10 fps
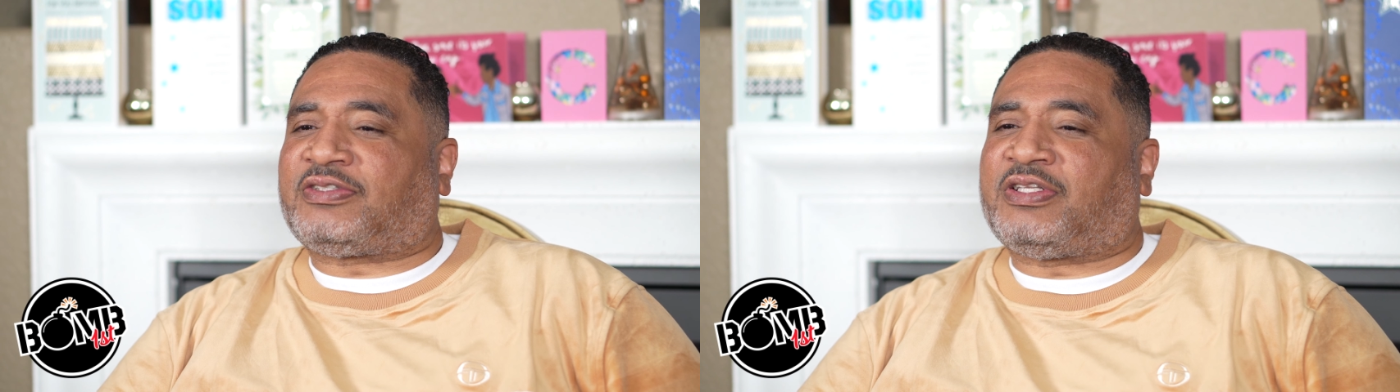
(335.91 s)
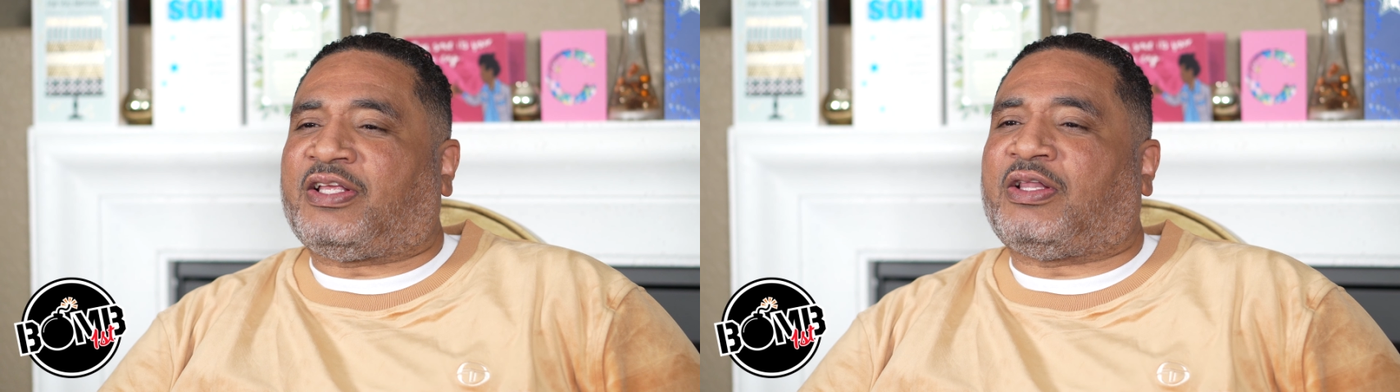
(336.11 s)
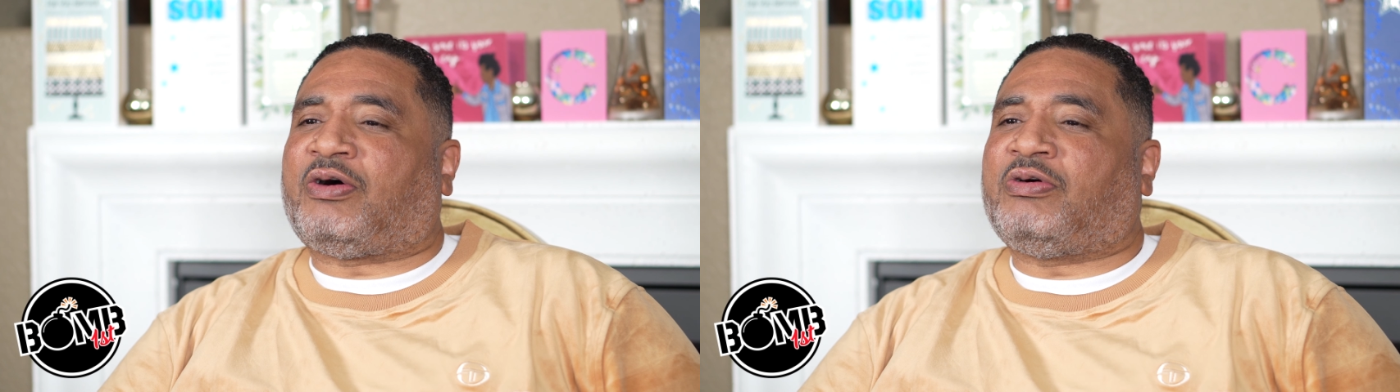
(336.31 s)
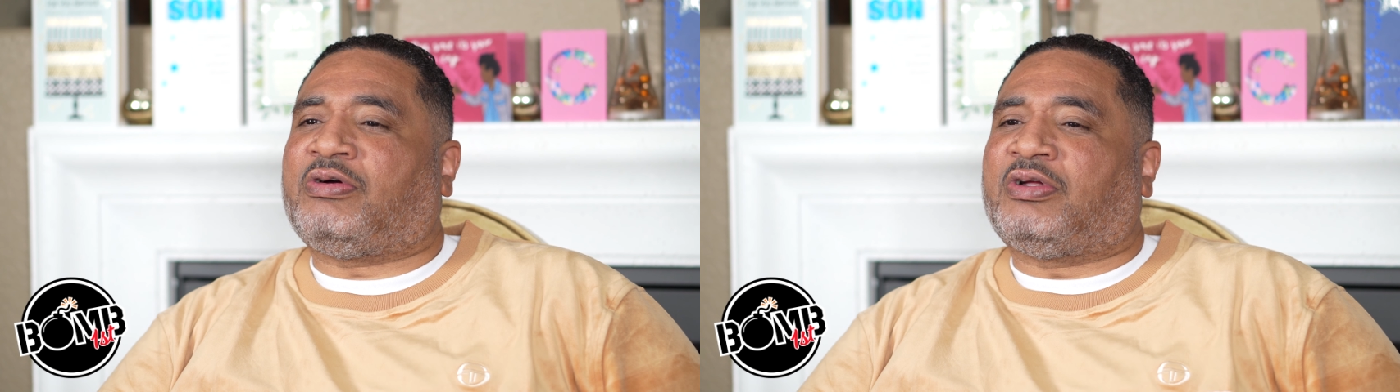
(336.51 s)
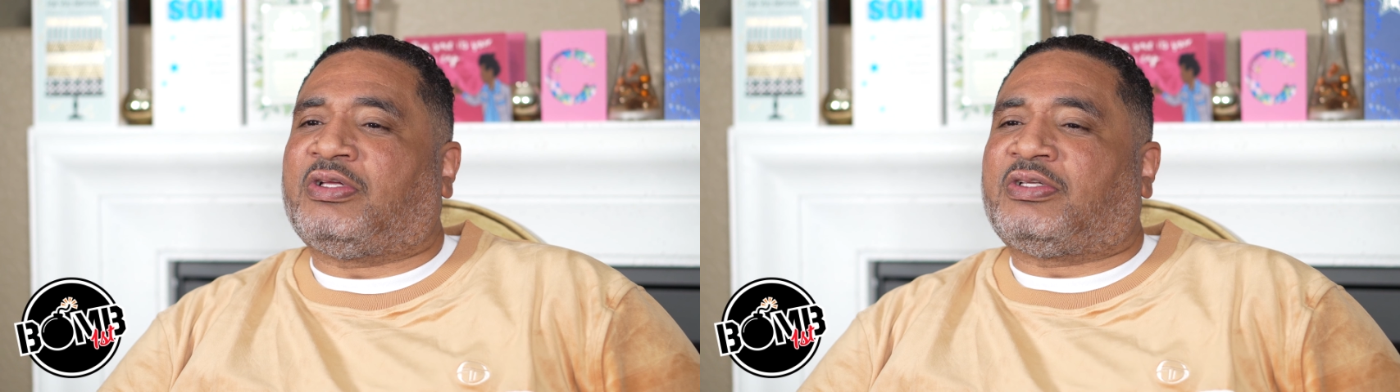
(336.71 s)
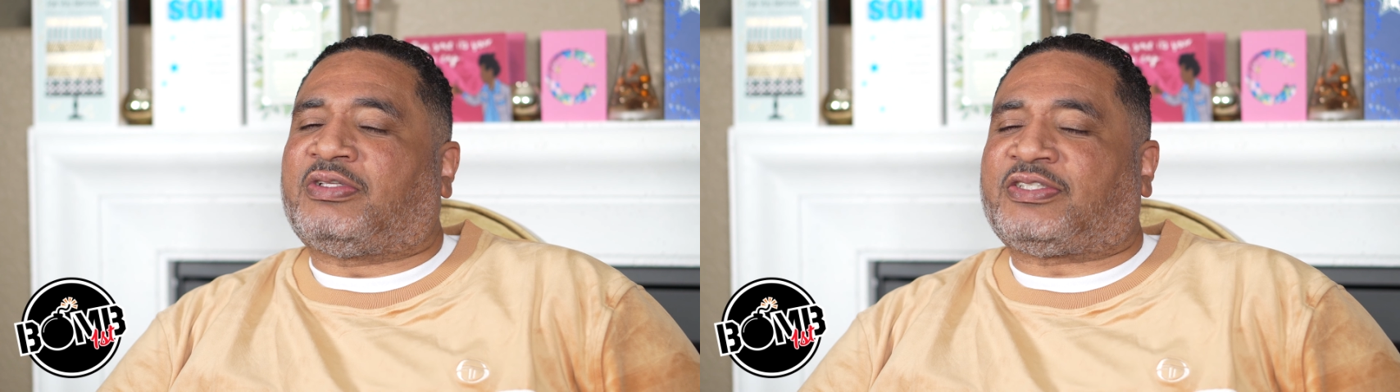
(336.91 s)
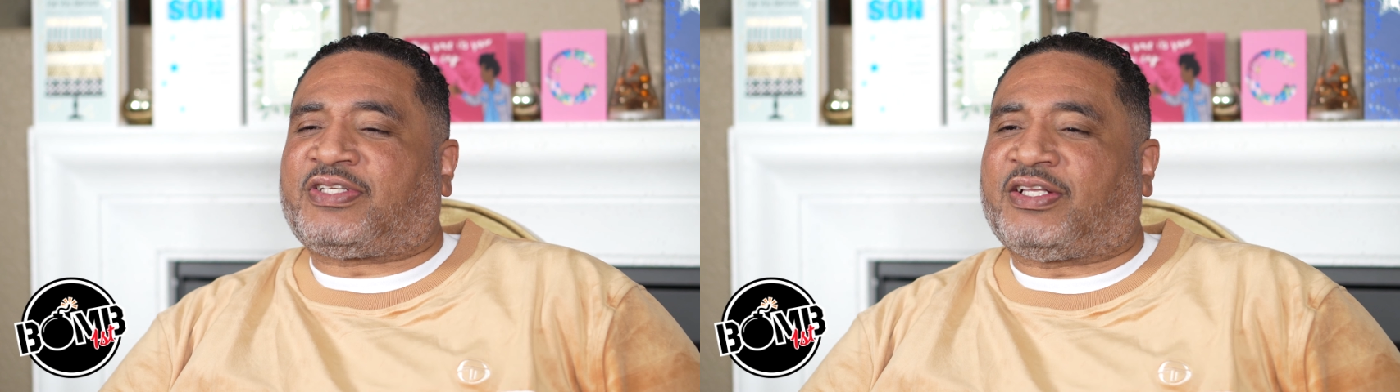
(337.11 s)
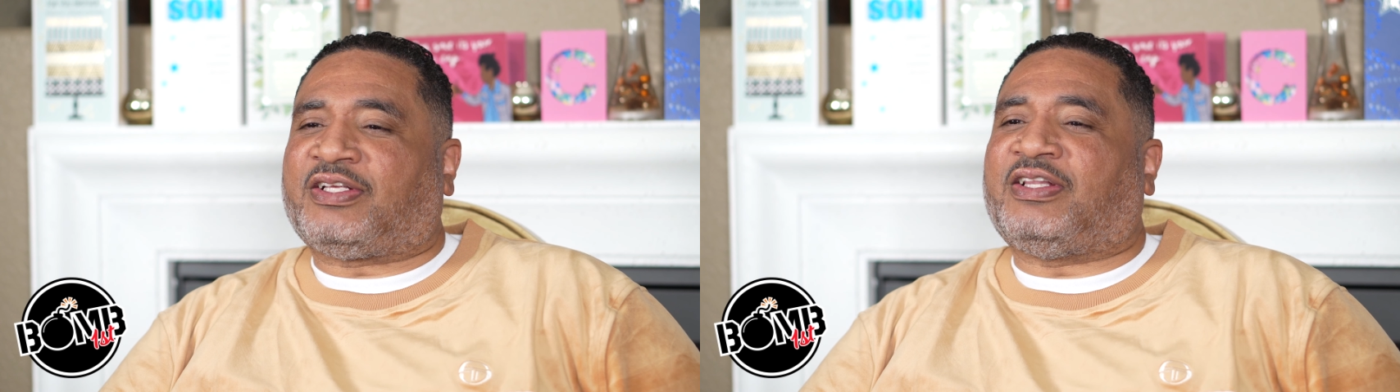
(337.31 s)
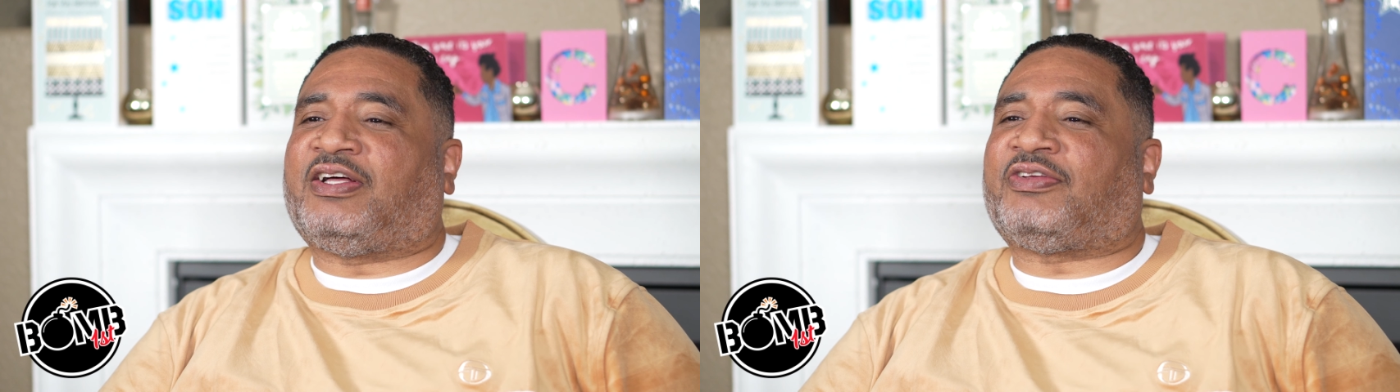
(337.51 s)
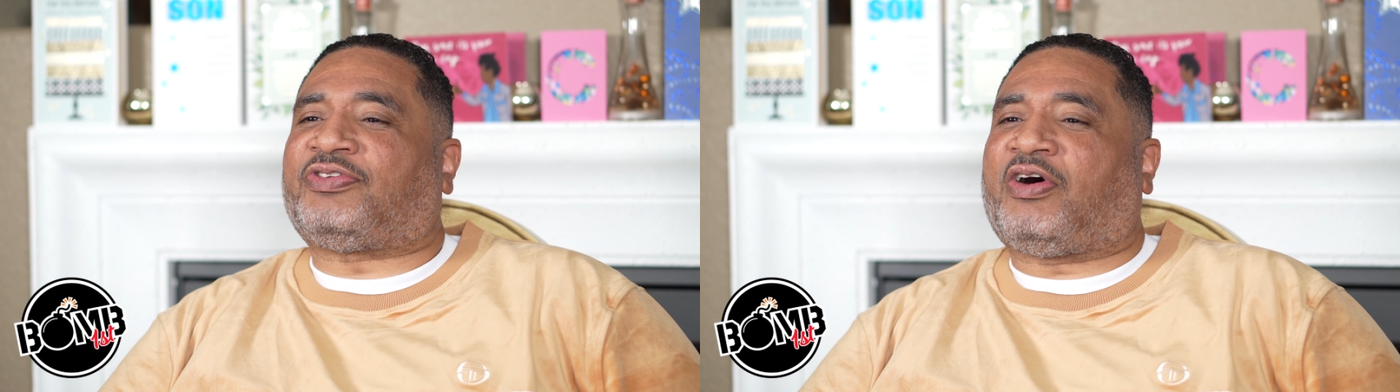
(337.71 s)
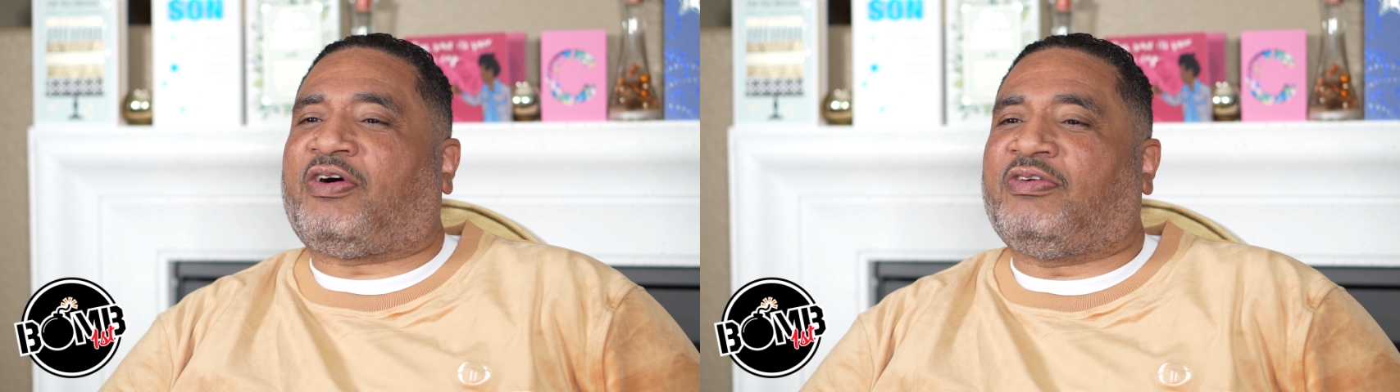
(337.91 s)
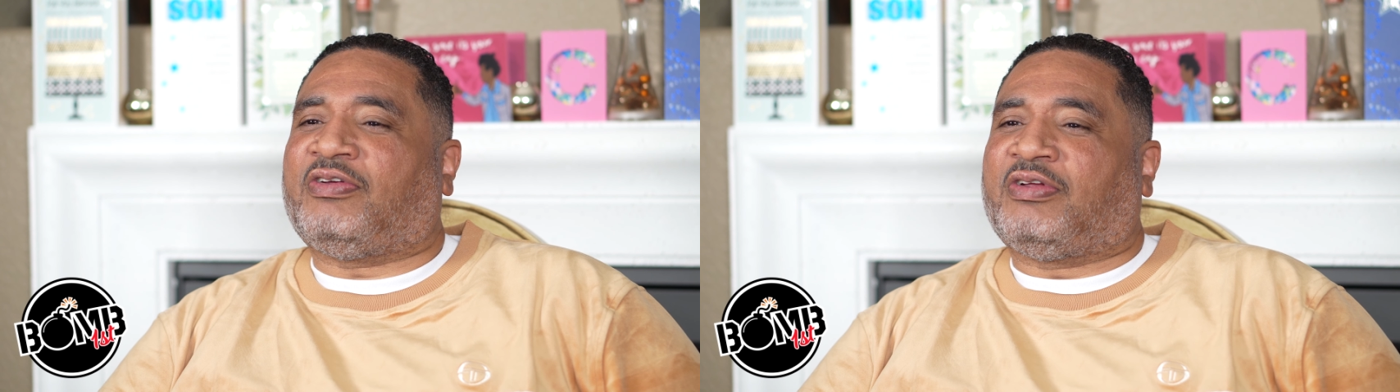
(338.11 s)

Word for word: lay low, let's take the gloves off,